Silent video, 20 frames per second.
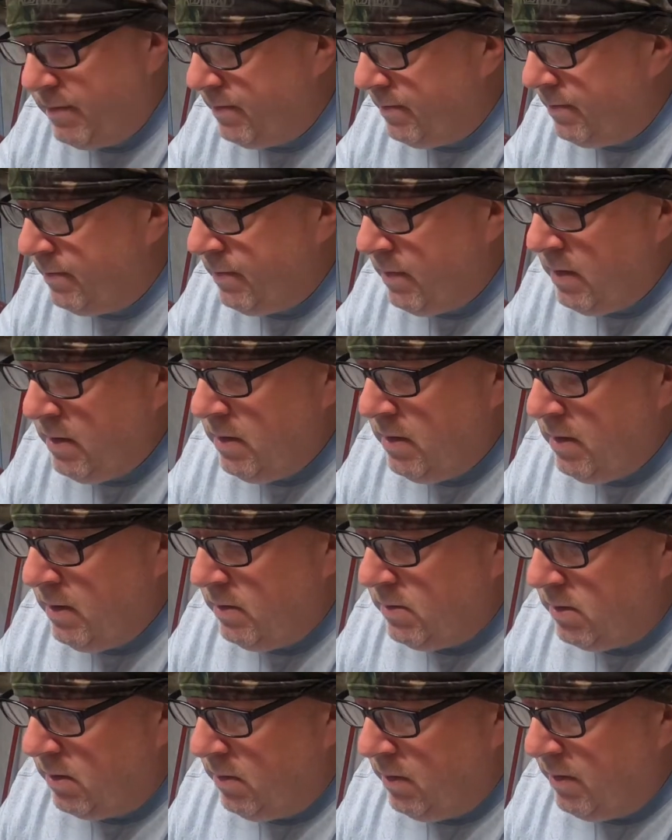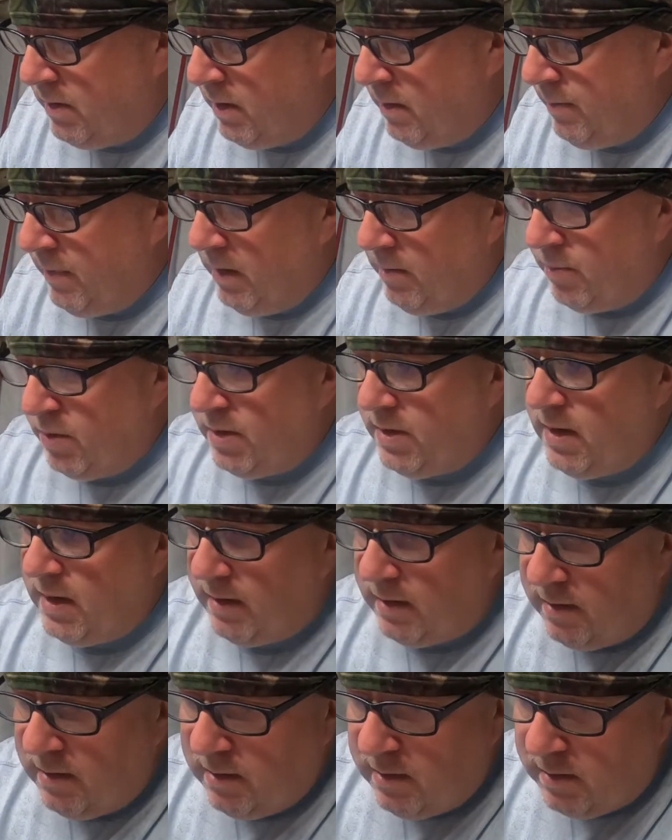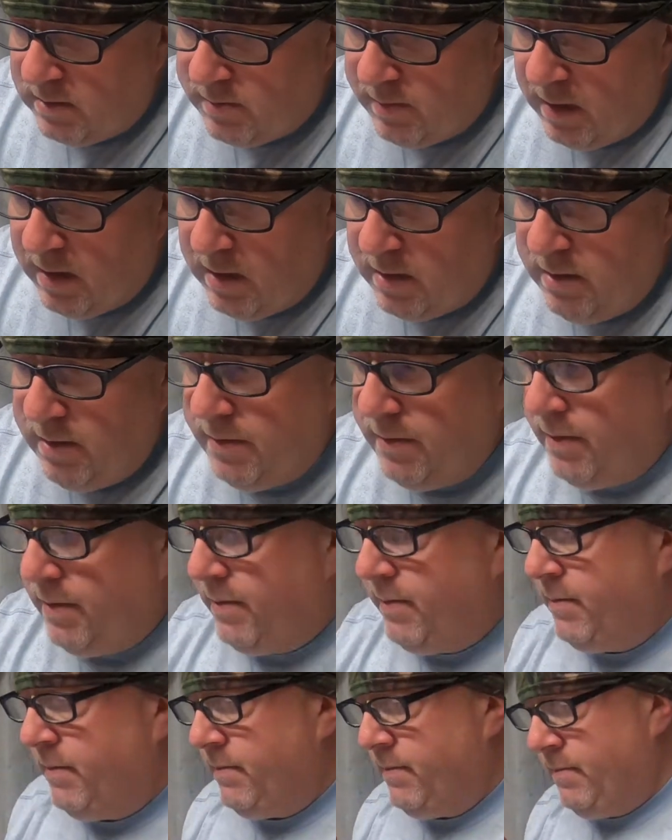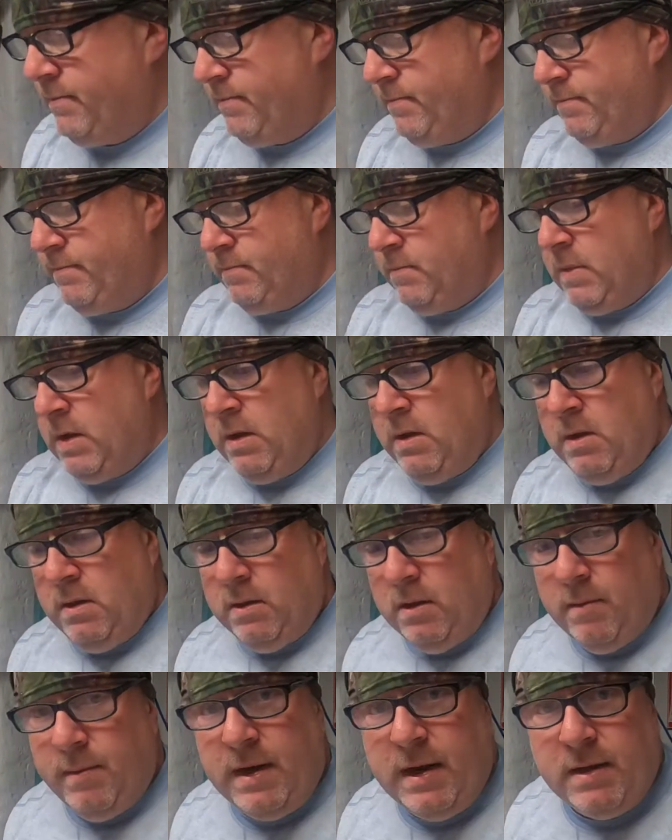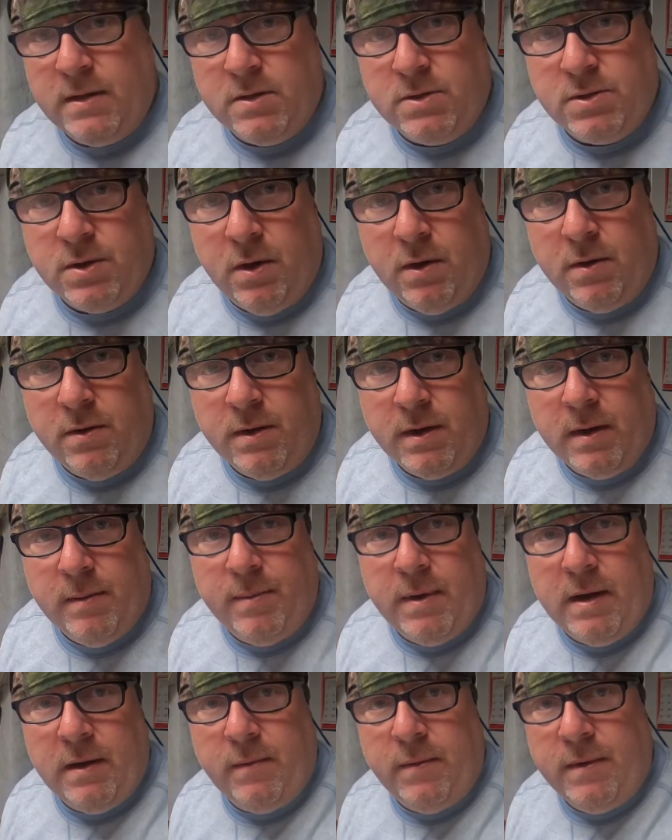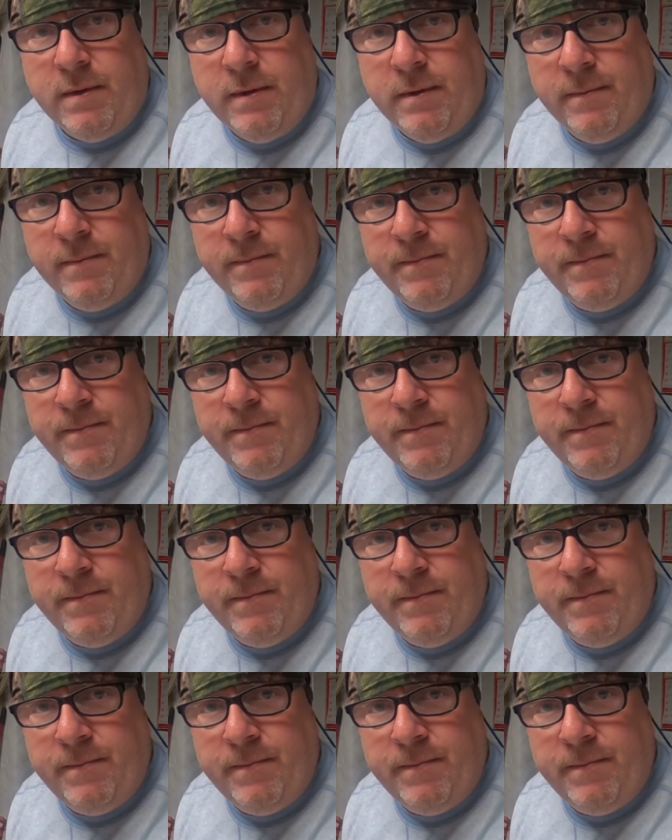So the only thing being protected is my head unit. Let me get the solder and get back with you.